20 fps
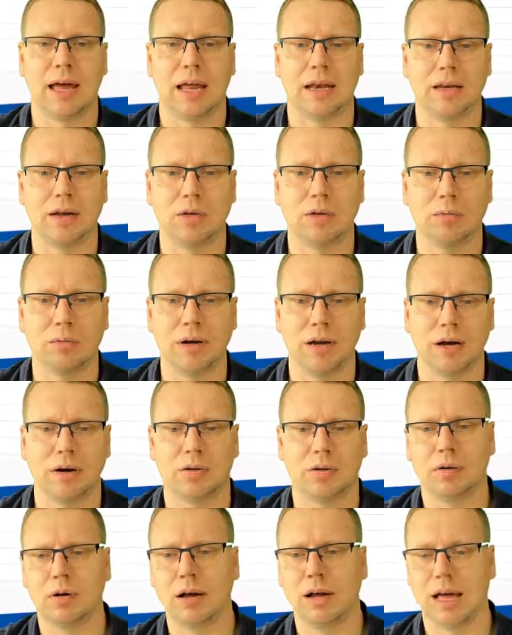And here we
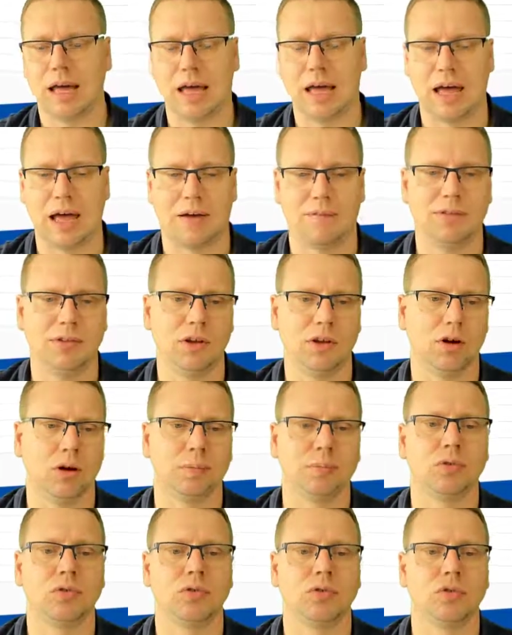now have the
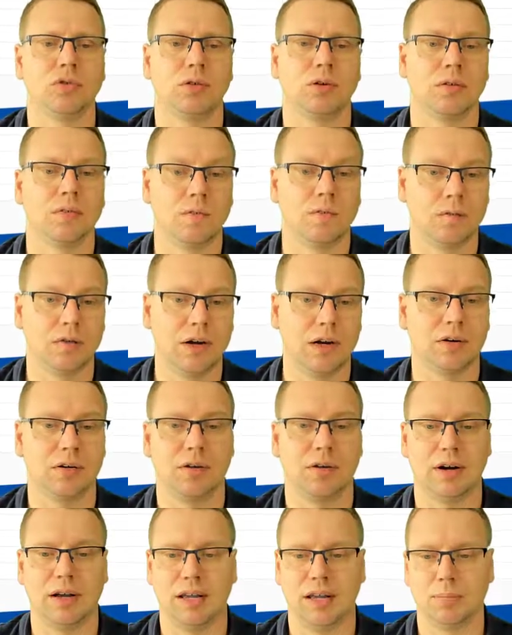option to
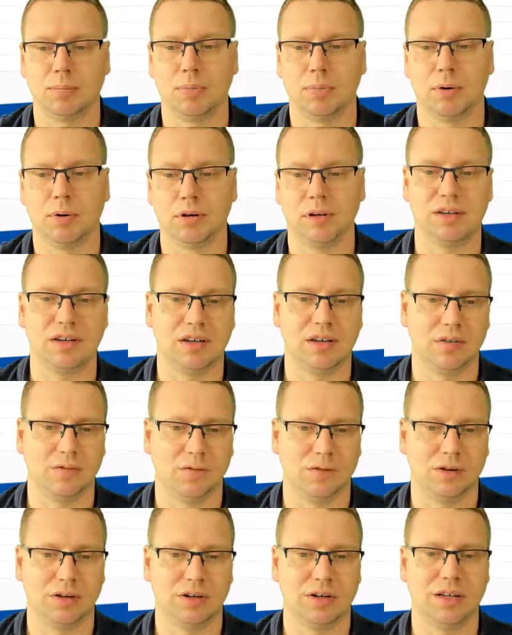configure endpoint
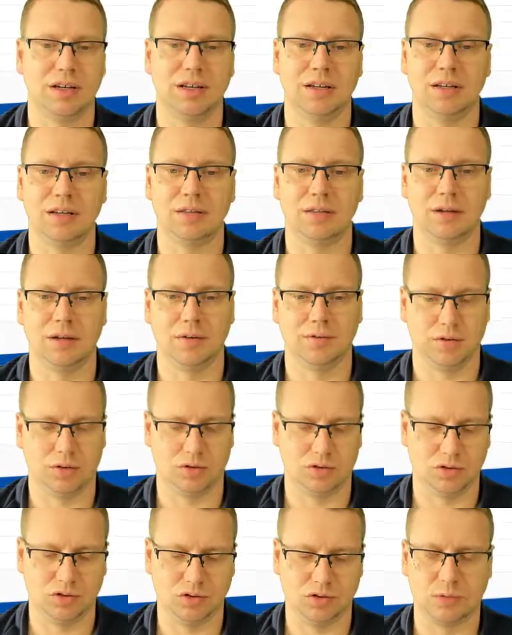differently in the
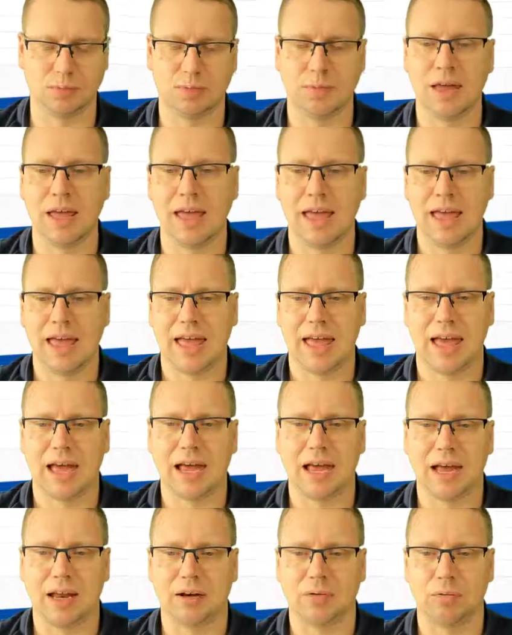different system.
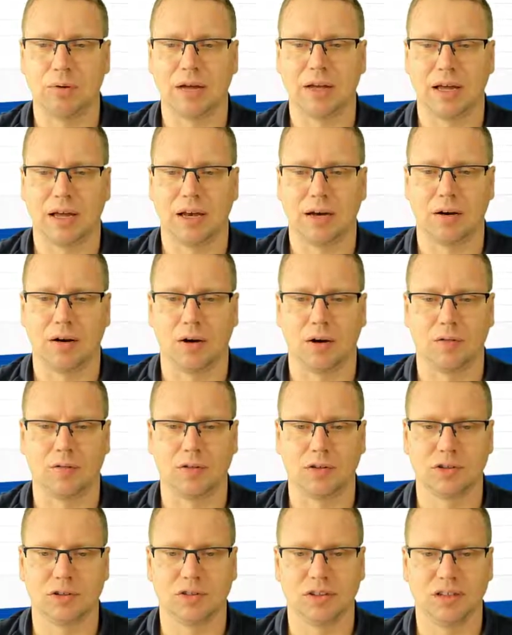And we can
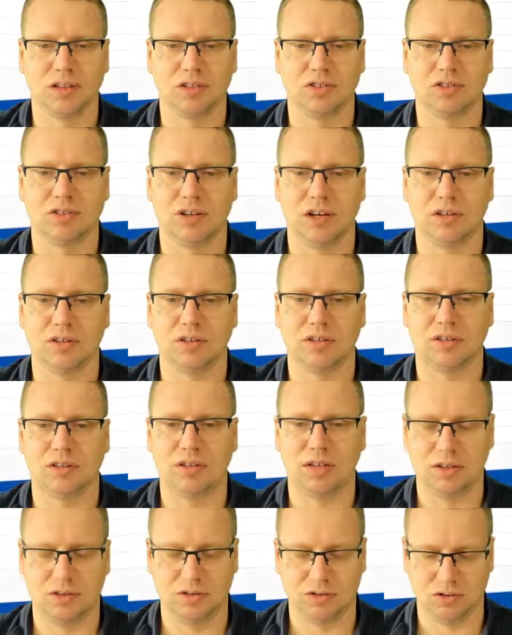obviously change
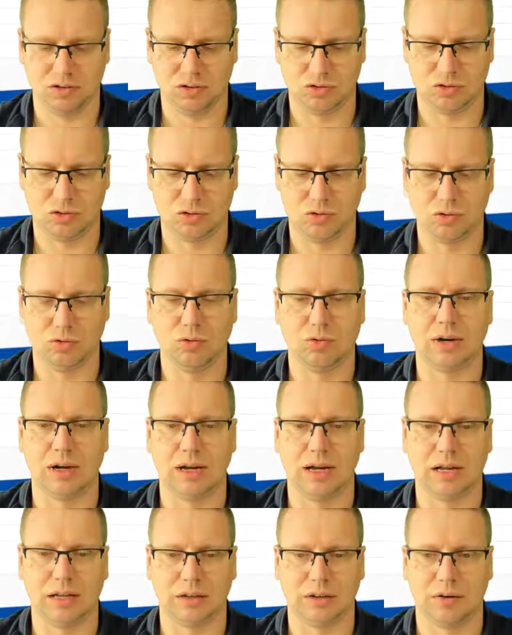these to
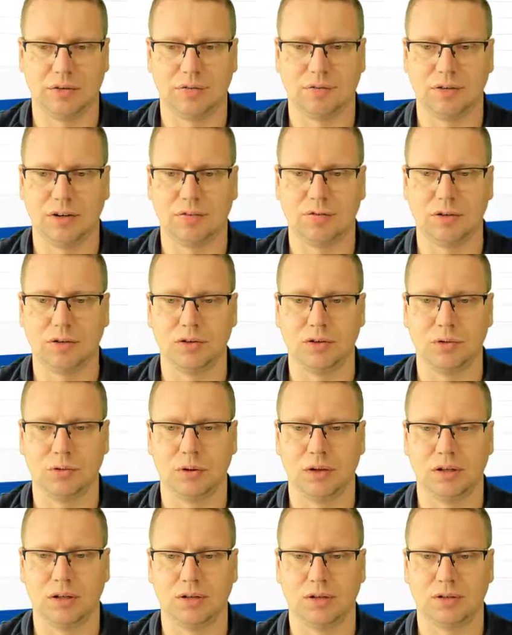a lot of different
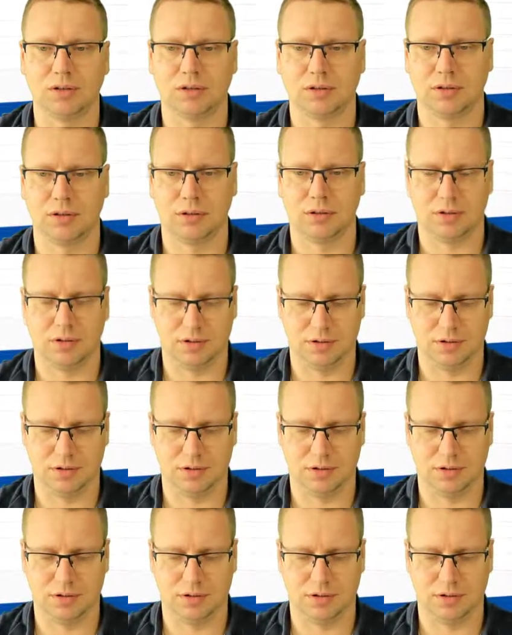URLs.